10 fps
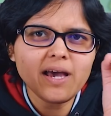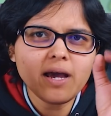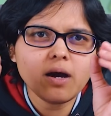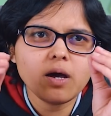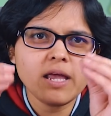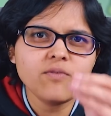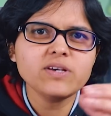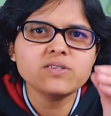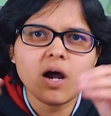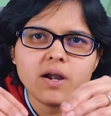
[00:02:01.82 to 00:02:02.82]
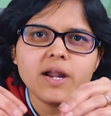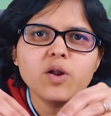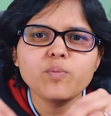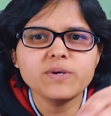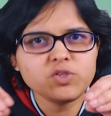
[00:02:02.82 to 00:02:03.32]
I invest 100
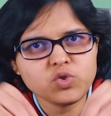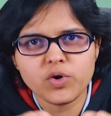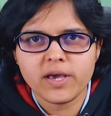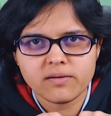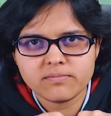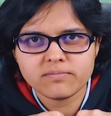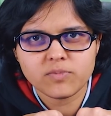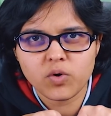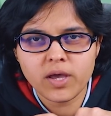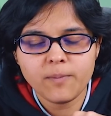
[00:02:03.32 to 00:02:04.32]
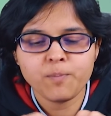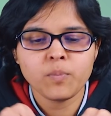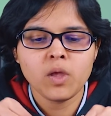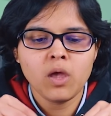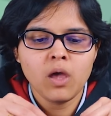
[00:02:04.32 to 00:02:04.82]
rupees today. Okay.
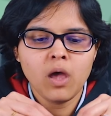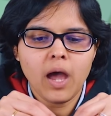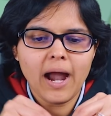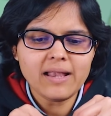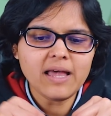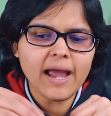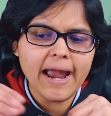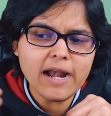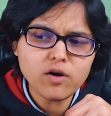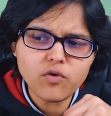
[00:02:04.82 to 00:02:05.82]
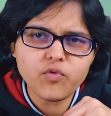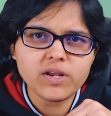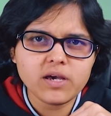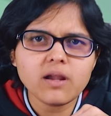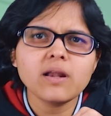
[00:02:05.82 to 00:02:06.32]
At the end of
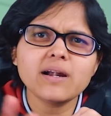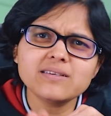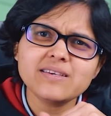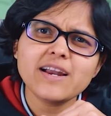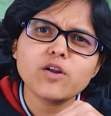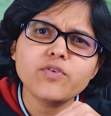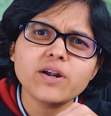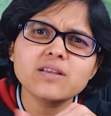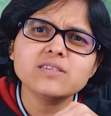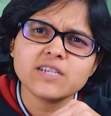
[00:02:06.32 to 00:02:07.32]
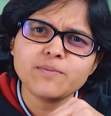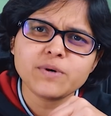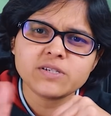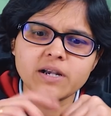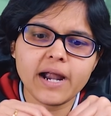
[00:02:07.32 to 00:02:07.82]
1 year, let us say rate of return is
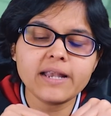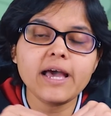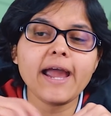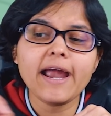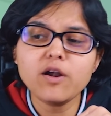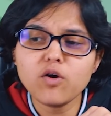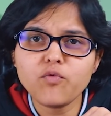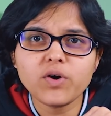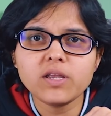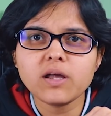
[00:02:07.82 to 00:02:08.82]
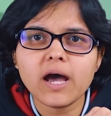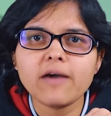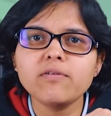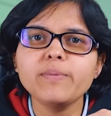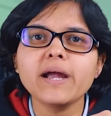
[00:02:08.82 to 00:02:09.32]
10%. At the end of 1 year,
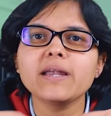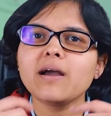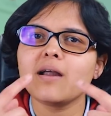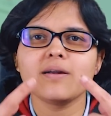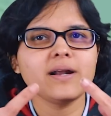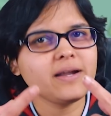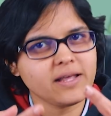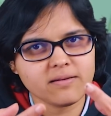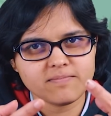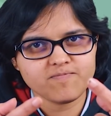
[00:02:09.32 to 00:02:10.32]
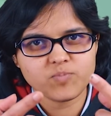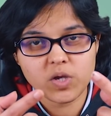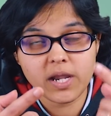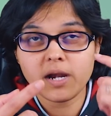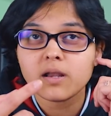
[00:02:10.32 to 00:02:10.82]
I will be getting 110.
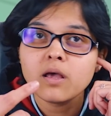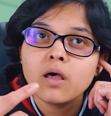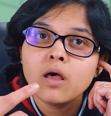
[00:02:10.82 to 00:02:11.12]
Correct?